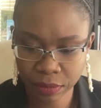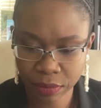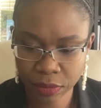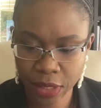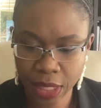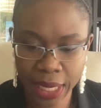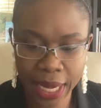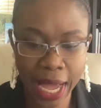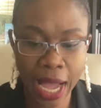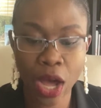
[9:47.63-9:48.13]

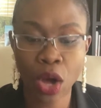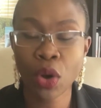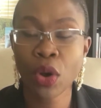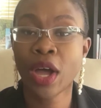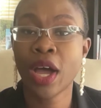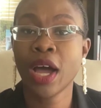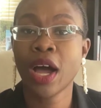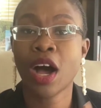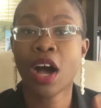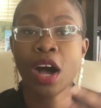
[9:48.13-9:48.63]
Now,
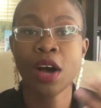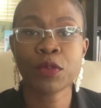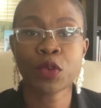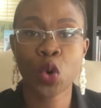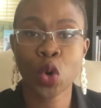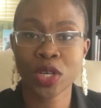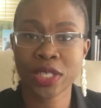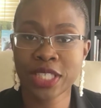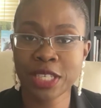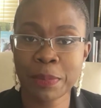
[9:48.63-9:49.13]
of
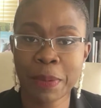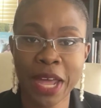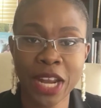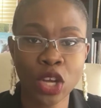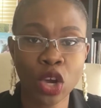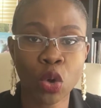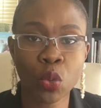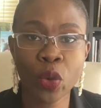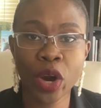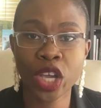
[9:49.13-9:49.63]
course,
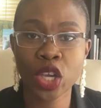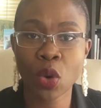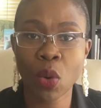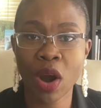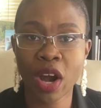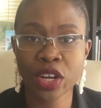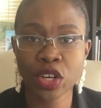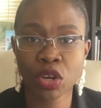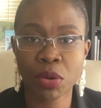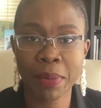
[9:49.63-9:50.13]
depending on where you
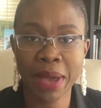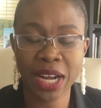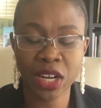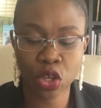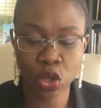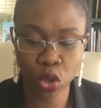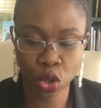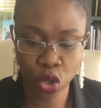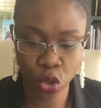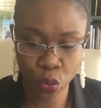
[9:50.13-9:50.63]
are in your
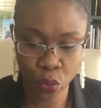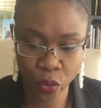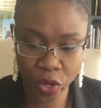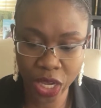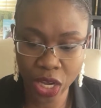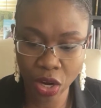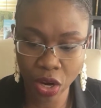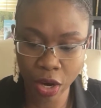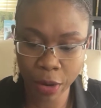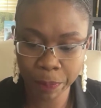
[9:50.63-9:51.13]
medical
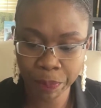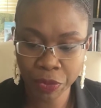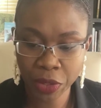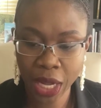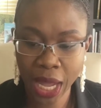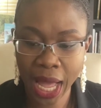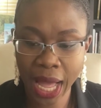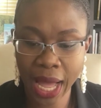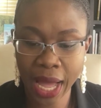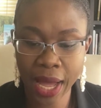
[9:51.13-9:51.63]
career,
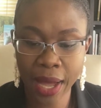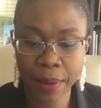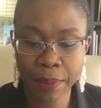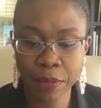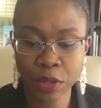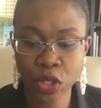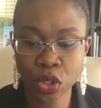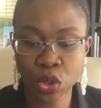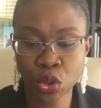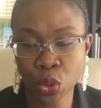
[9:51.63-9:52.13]

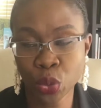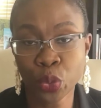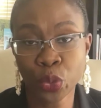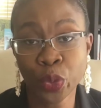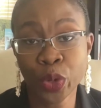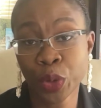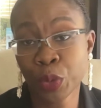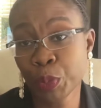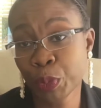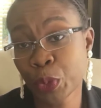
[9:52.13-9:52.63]
you
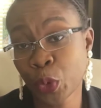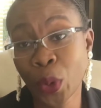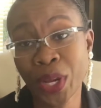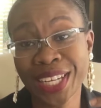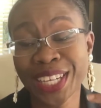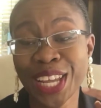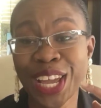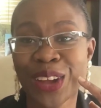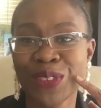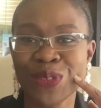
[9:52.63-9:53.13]
real
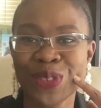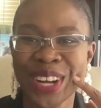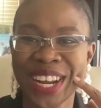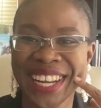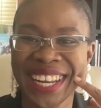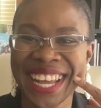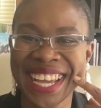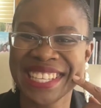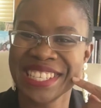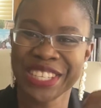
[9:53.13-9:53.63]
quickly have
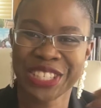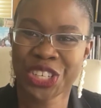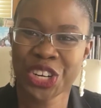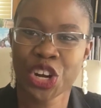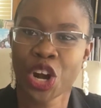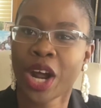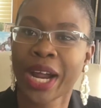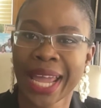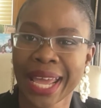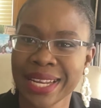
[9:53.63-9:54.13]
realized that you're
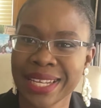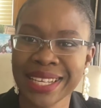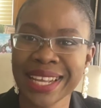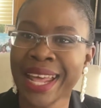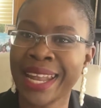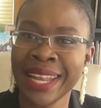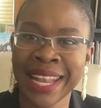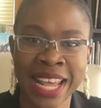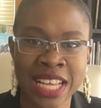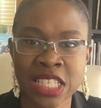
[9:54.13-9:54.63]
not getting
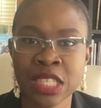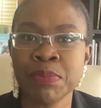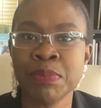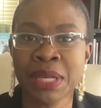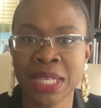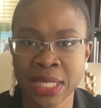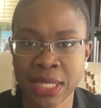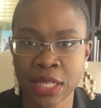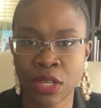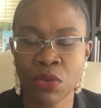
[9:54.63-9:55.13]
less
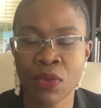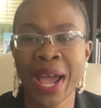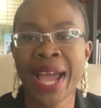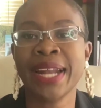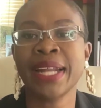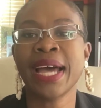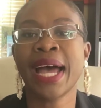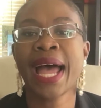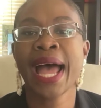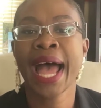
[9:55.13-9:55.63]
busy,
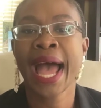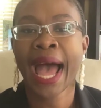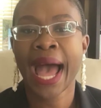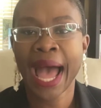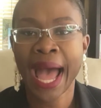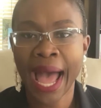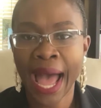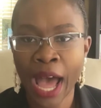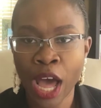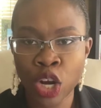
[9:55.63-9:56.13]
right?
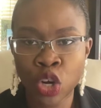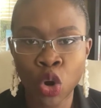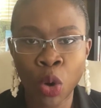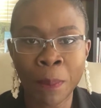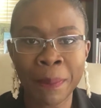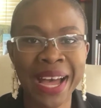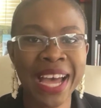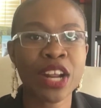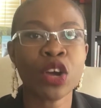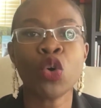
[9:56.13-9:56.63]
No
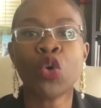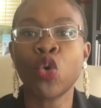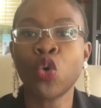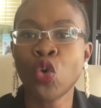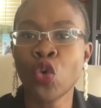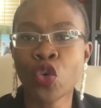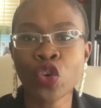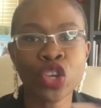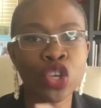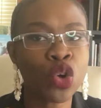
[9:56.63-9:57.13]
matter
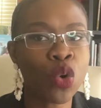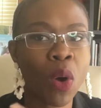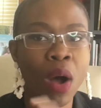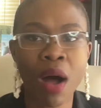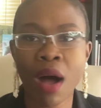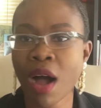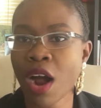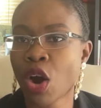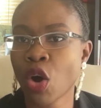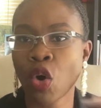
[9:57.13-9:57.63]
who you
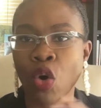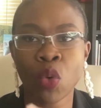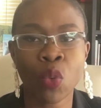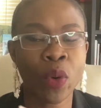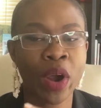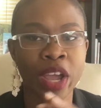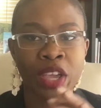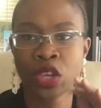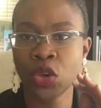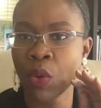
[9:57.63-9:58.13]
are or
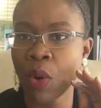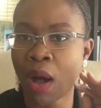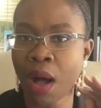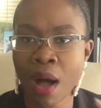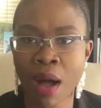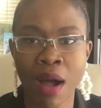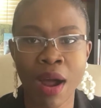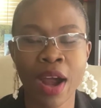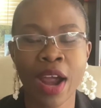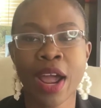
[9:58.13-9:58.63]
where you
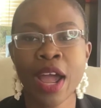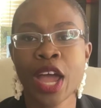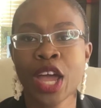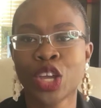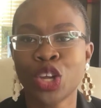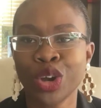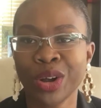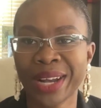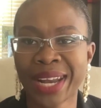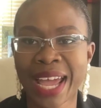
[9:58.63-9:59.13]
are,
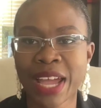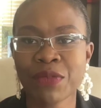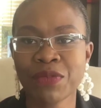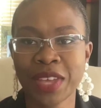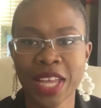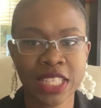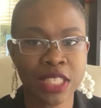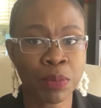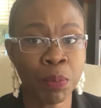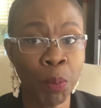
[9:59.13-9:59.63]
Your life
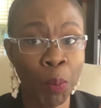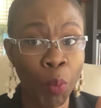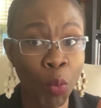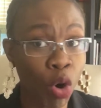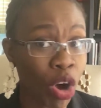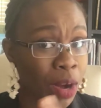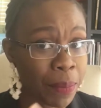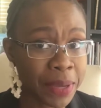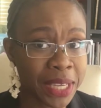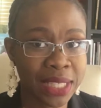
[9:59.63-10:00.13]
gets
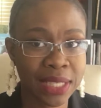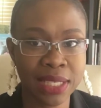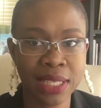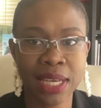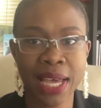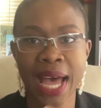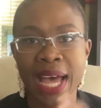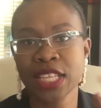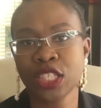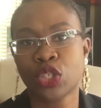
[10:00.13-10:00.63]
more
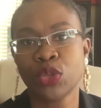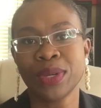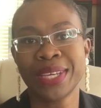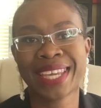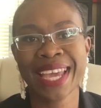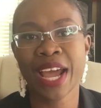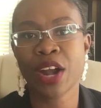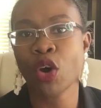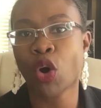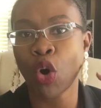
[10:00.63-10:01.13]
busy as you
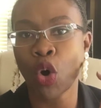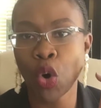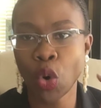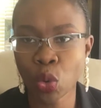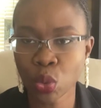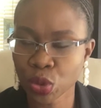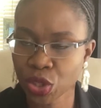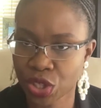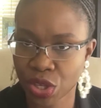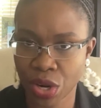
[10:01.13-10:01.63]
get
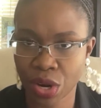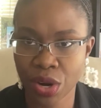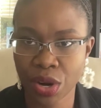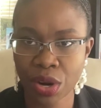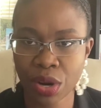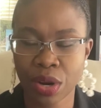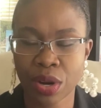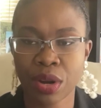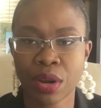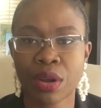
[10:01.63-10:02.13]
older.
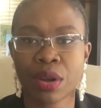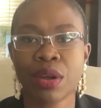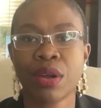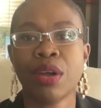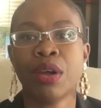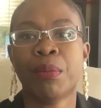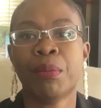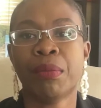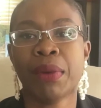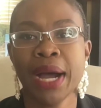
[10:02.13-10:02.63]

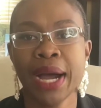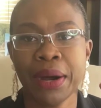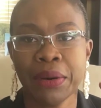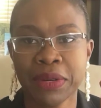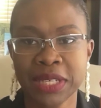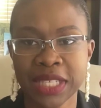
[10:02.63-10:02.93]
I always